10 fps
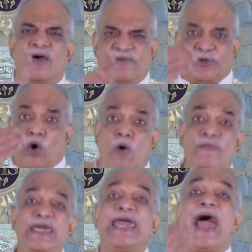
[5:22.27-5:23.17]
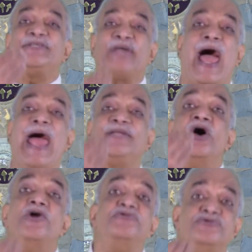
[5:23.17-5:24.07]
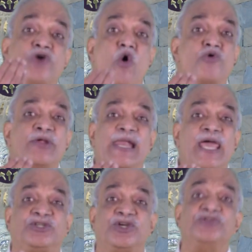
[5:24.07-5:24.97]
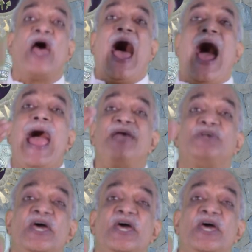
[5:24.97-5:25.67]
with whom he has had no relations, as